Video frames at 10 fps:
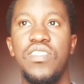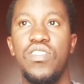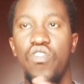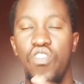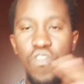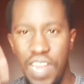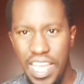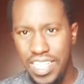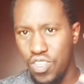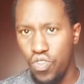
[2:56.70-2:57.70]
sort of
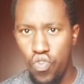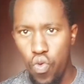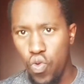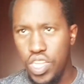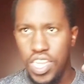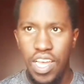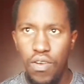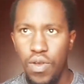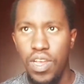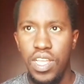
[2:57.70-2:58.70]
like distorted
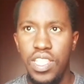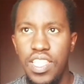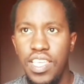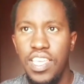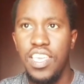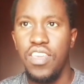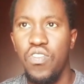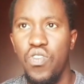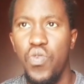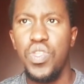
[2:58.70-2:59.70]
our thinking,
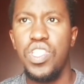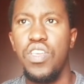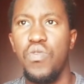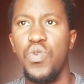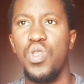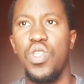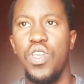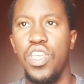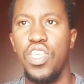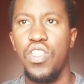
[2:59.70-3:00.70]
you know. We
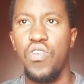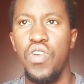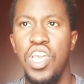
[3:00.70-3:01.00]
think, you know,